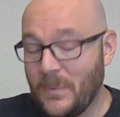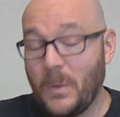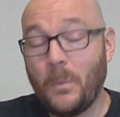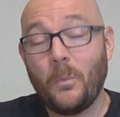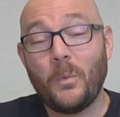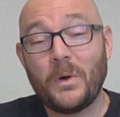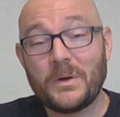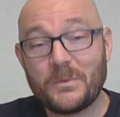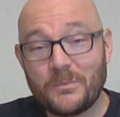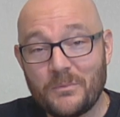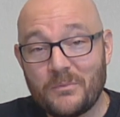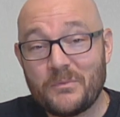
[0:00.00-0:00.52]

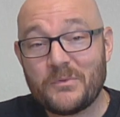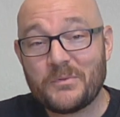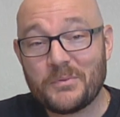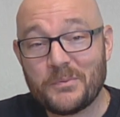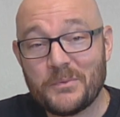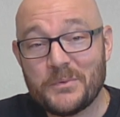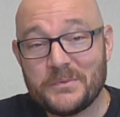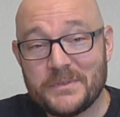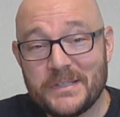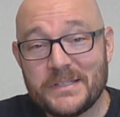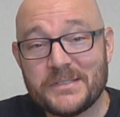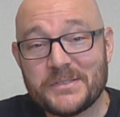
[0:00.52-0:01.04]
what
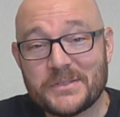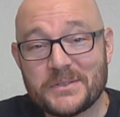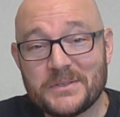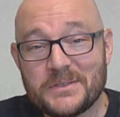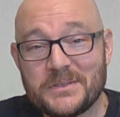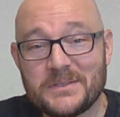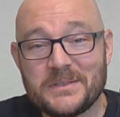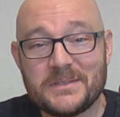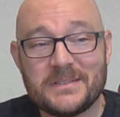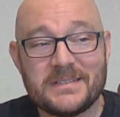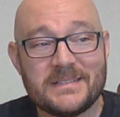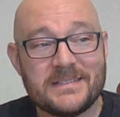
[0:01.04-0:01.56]
true
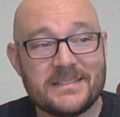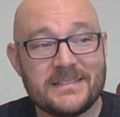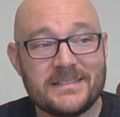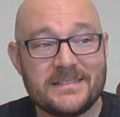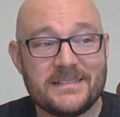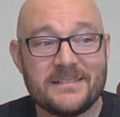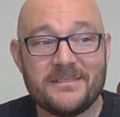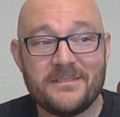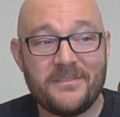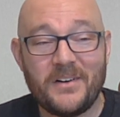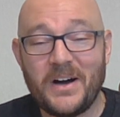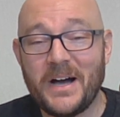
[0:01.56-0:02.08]
digital
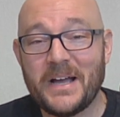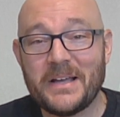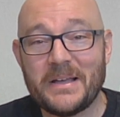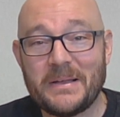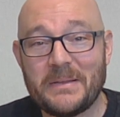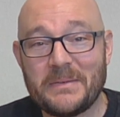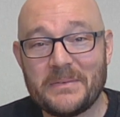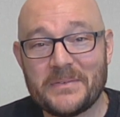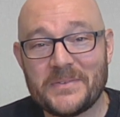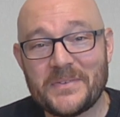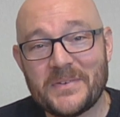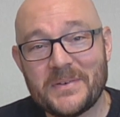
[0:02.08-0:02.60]

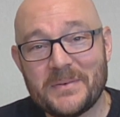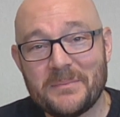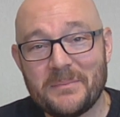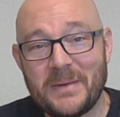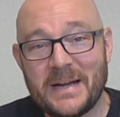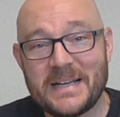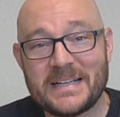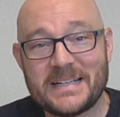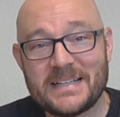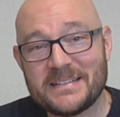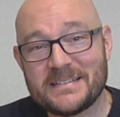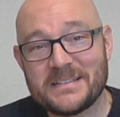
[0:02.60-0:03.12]
files
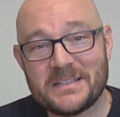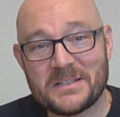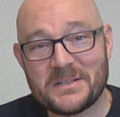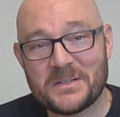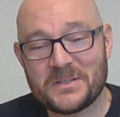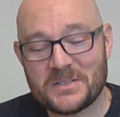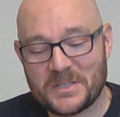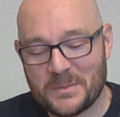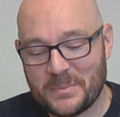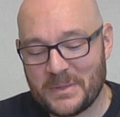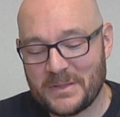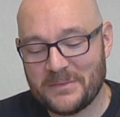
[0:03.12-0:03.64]
might consider
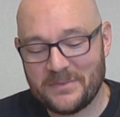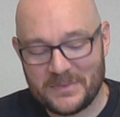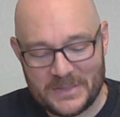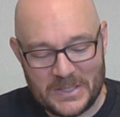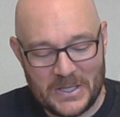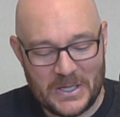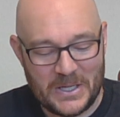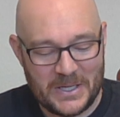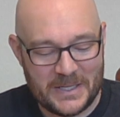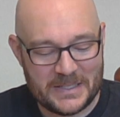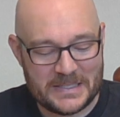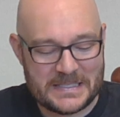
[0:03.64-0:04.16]
to be
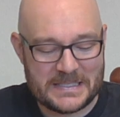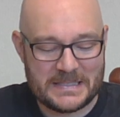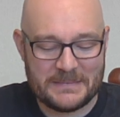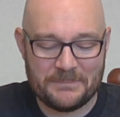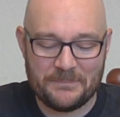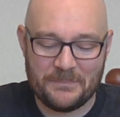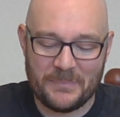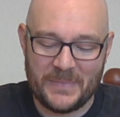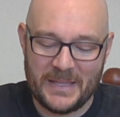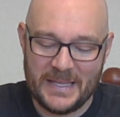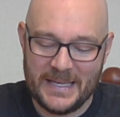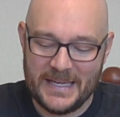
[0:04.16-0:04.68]
flaws.
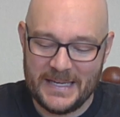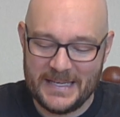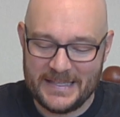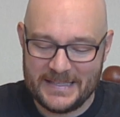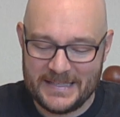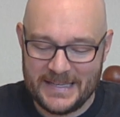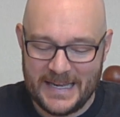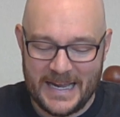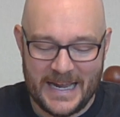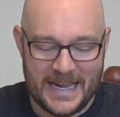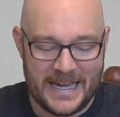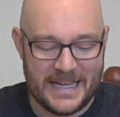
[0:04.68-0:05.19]
It
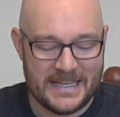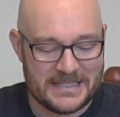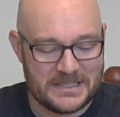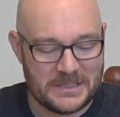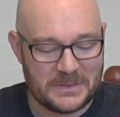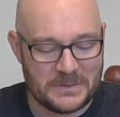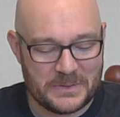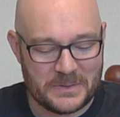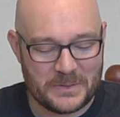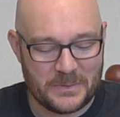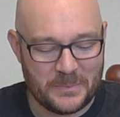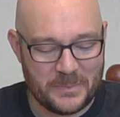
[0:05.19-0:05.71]
has a
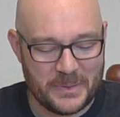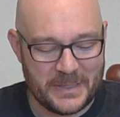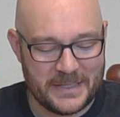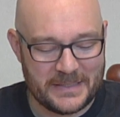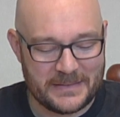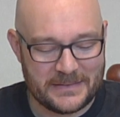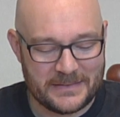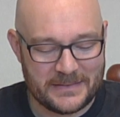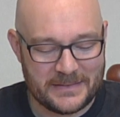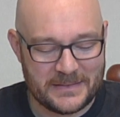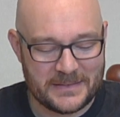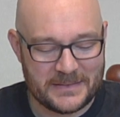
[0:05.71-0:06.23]
little
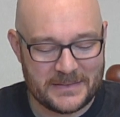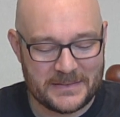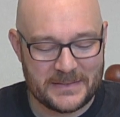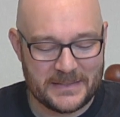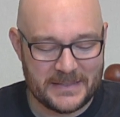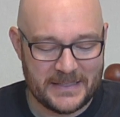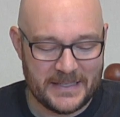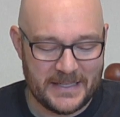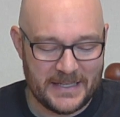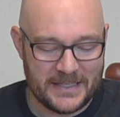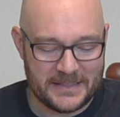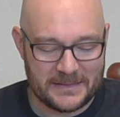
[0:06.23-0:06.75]
bit
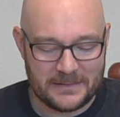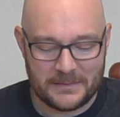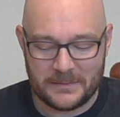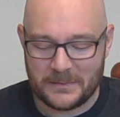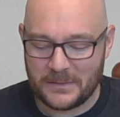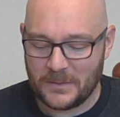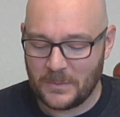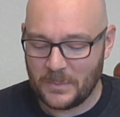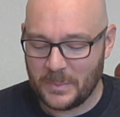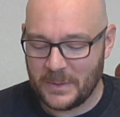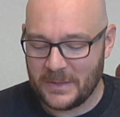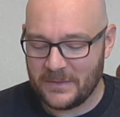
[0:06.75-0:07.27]

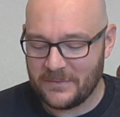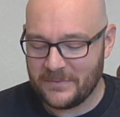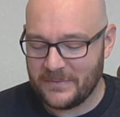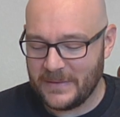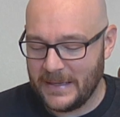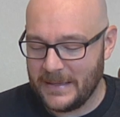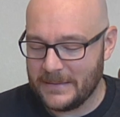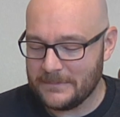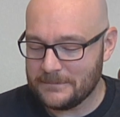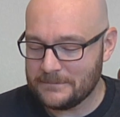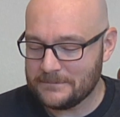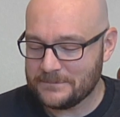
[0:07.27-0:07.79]
of
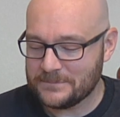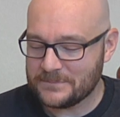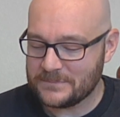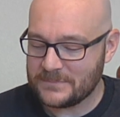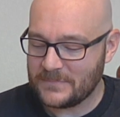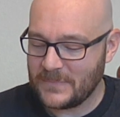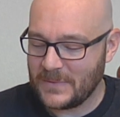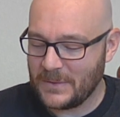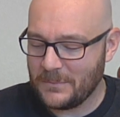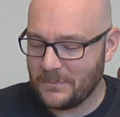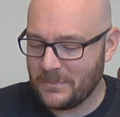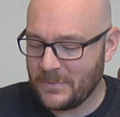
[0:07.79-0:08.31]
that.
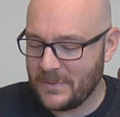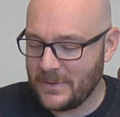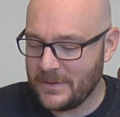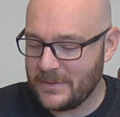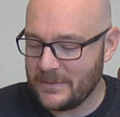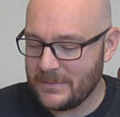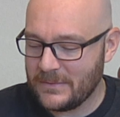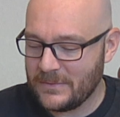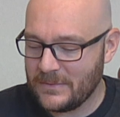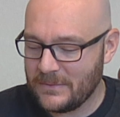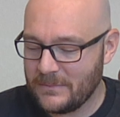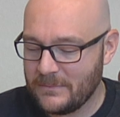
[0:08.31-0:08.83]
The
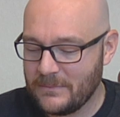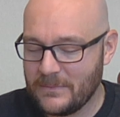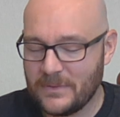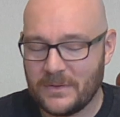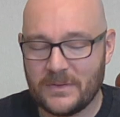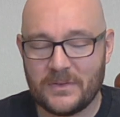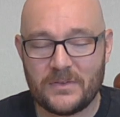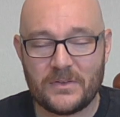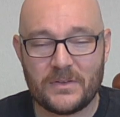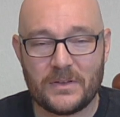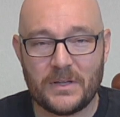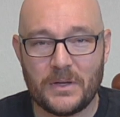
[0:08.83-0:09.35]

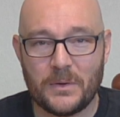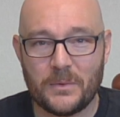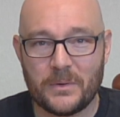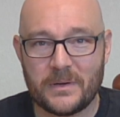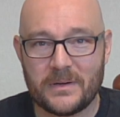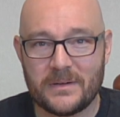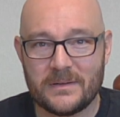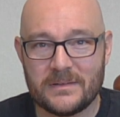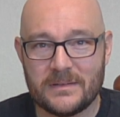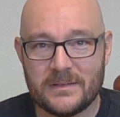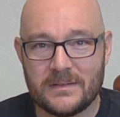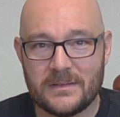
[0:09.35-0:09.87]

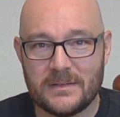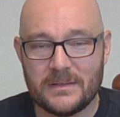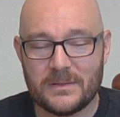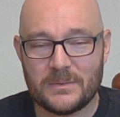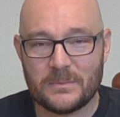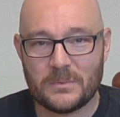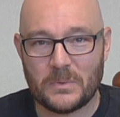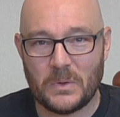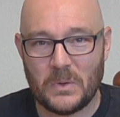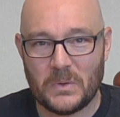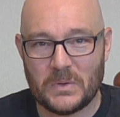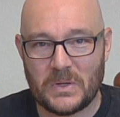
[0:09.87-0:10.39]
slower
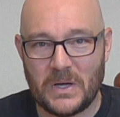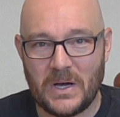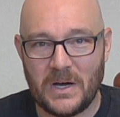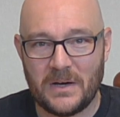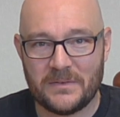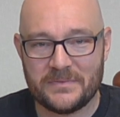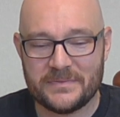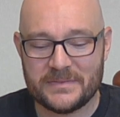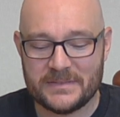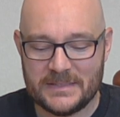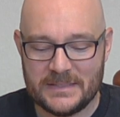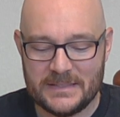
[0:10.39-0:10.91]
roll
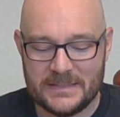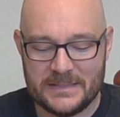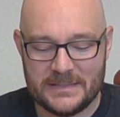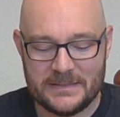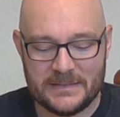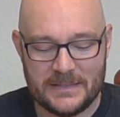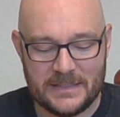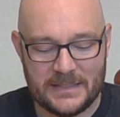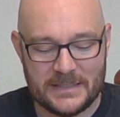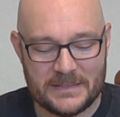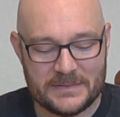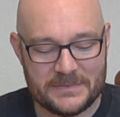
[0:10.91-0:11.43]
off
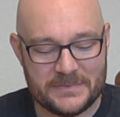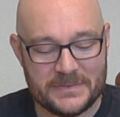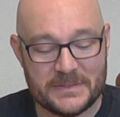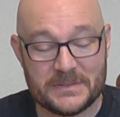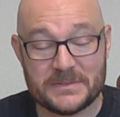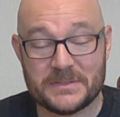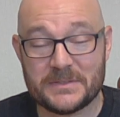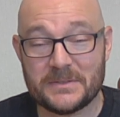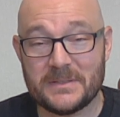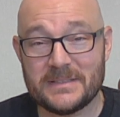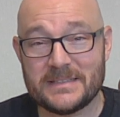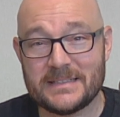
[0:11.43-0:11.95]

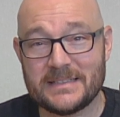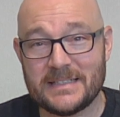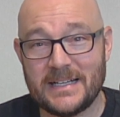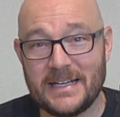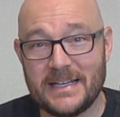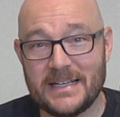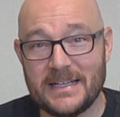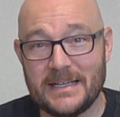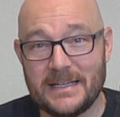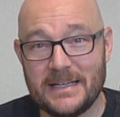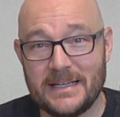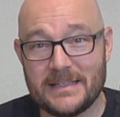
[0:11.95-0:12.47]
filter at the
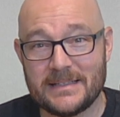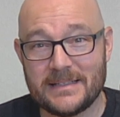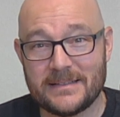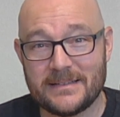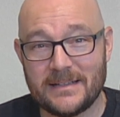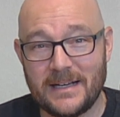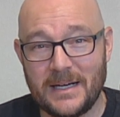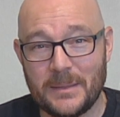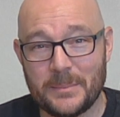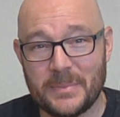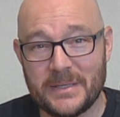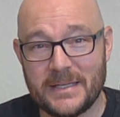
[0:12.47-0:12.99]

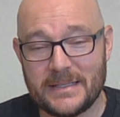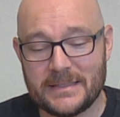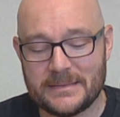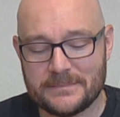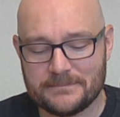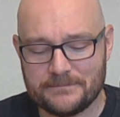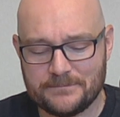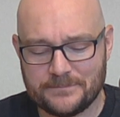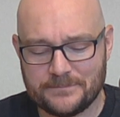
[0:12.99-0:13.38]
top end.